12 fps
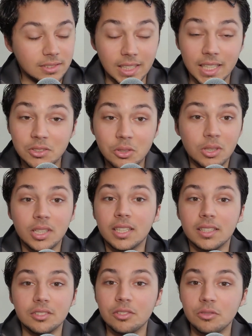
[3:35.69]
That's all it
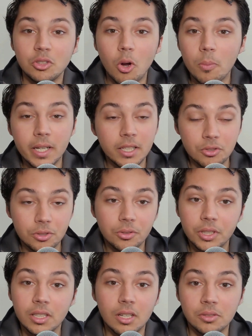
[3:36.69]
is. Nobody
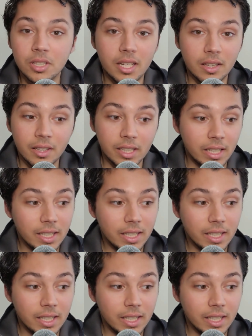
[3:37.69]
truly knows anything.